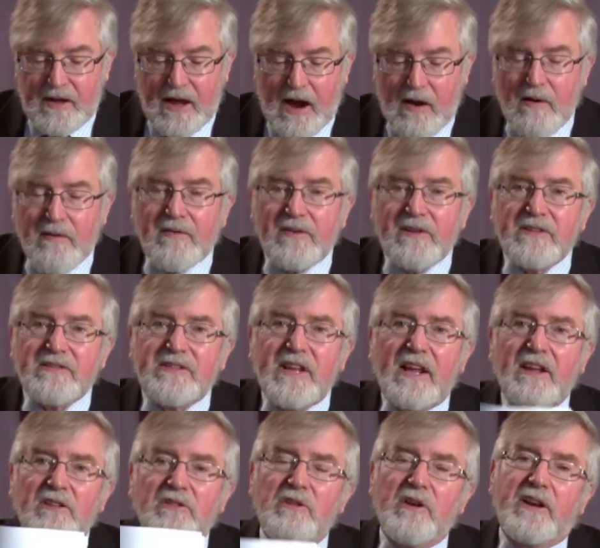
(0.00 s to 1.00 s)
However, let's
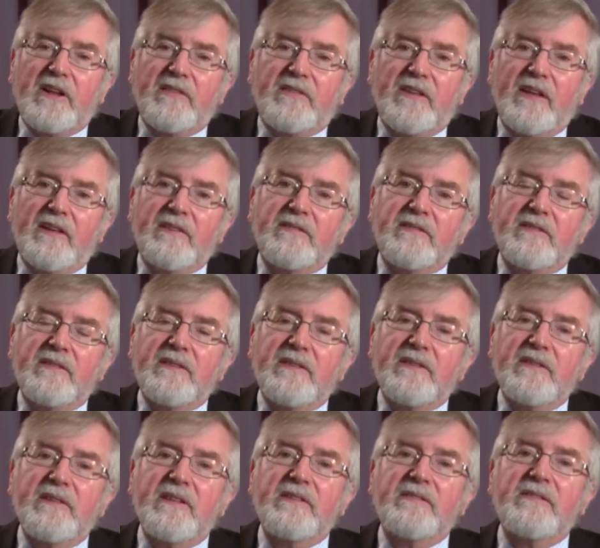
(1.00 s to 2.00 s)
take a look at this.
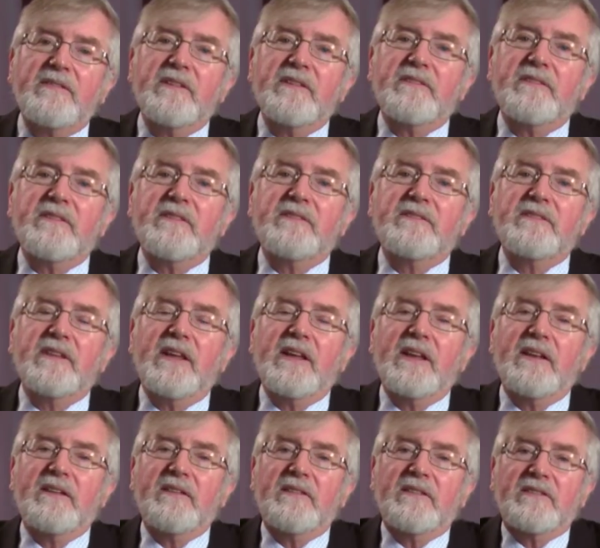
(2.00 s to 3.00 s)
Let's, let's, let's
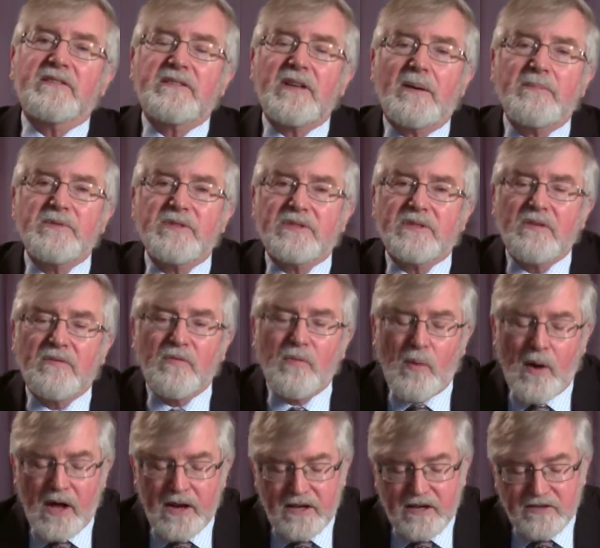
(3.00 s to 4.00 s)
dig into the subject of
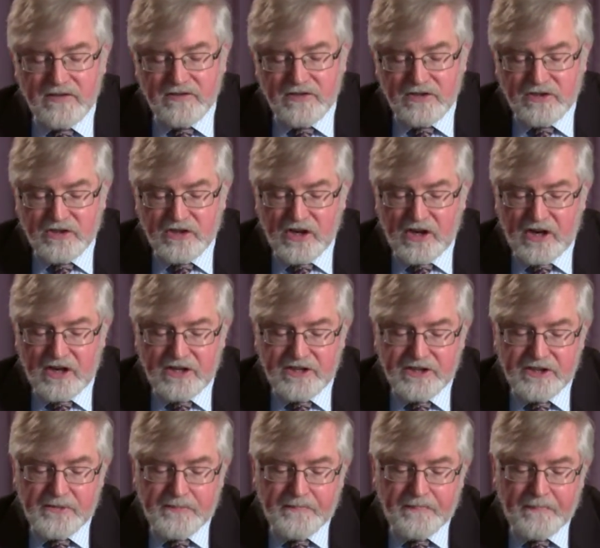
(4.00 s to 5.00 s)
what is the
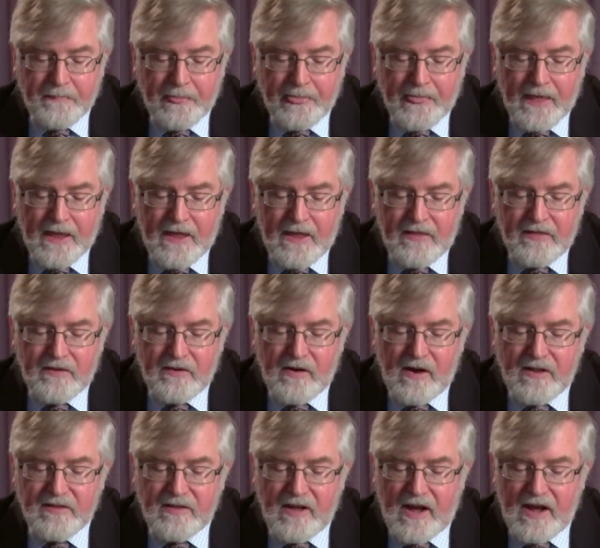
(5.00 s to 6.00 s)
church. The
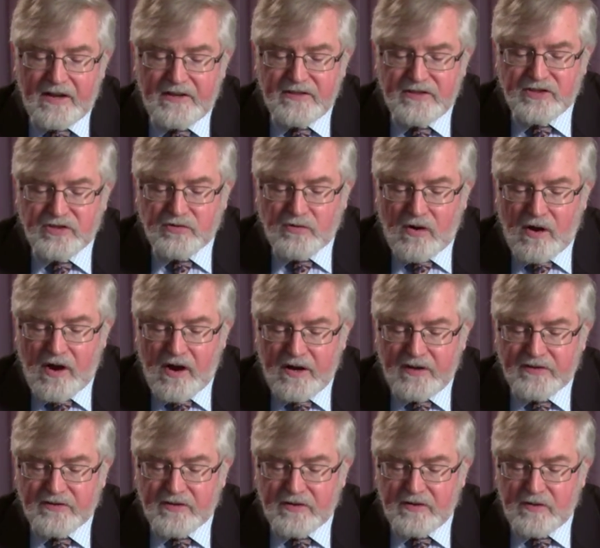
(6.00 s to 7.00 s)
online
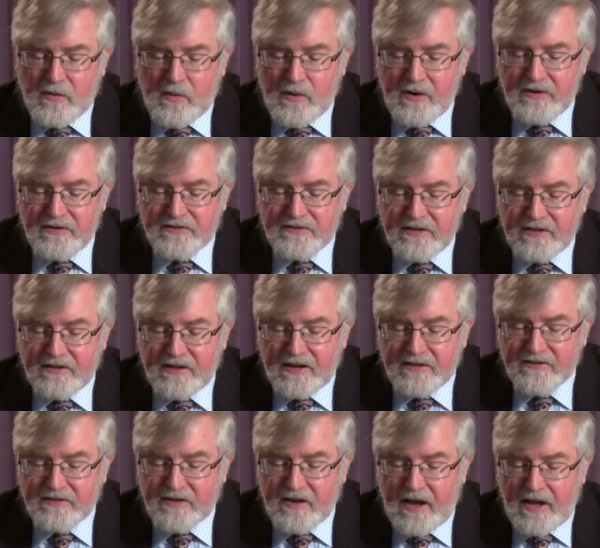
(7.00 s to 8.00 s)
Strong's Concordance and
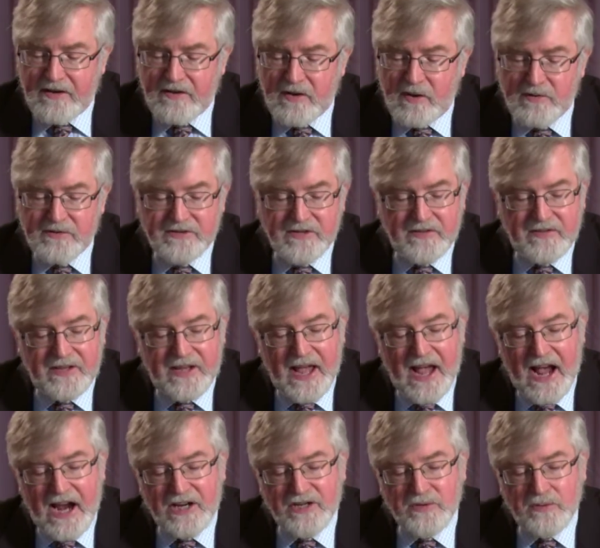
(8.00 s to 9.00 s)
Lexicon notes that the
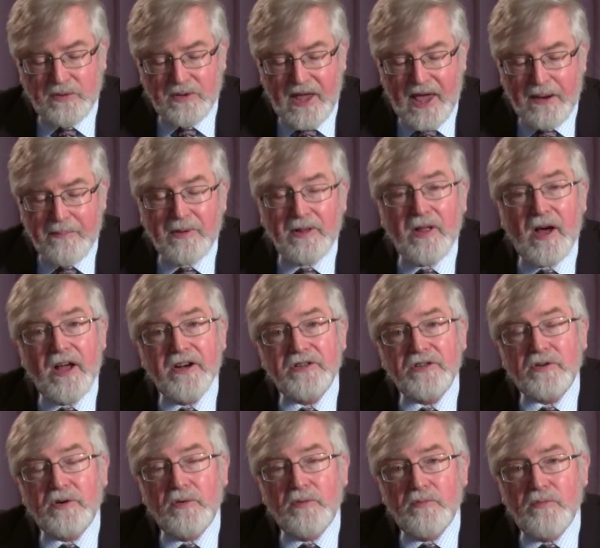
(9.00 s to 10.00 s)
actual
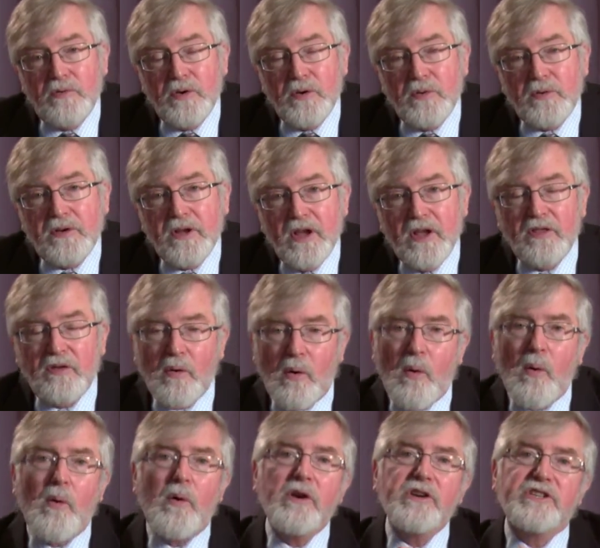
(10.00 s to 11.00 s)
etymological root, the
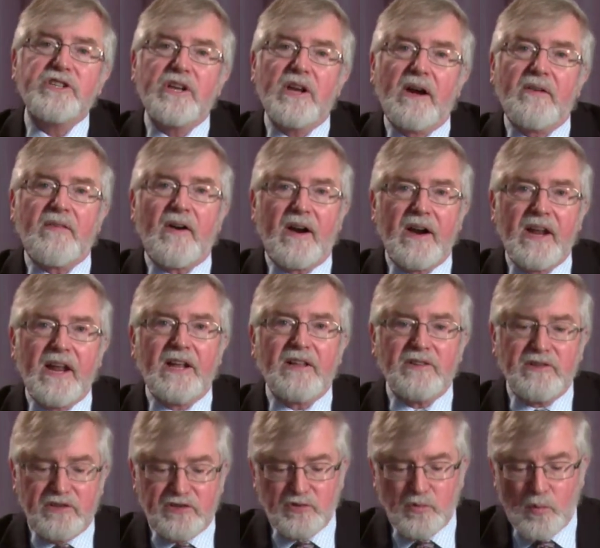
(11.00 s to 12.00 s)
origin of our
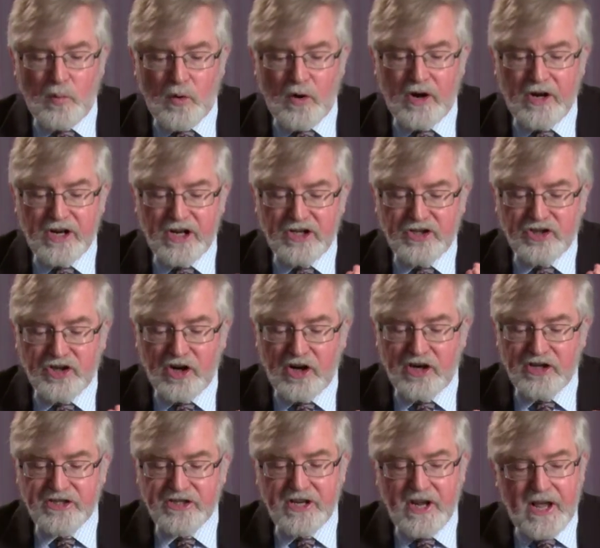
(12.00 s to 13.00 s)
English word
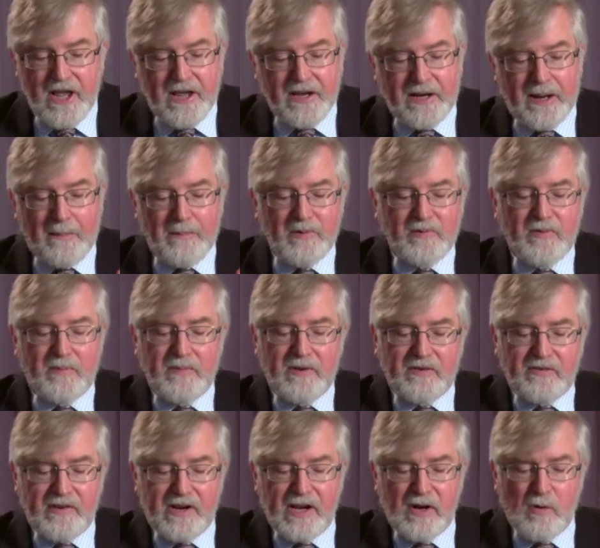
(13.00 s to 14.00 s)
church, comes from
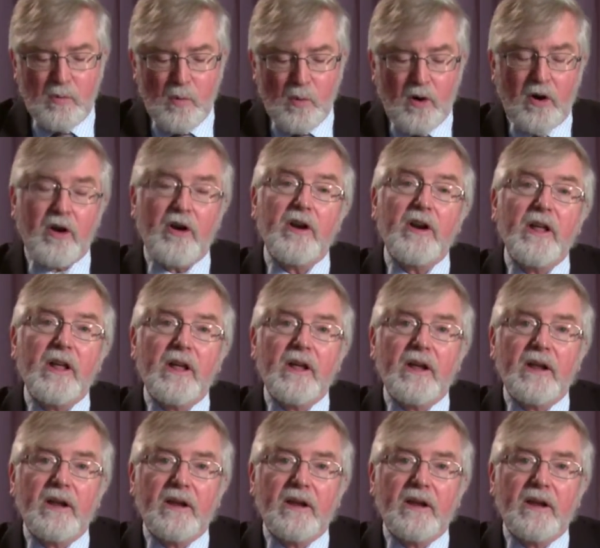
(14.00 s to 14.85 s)
the Greek word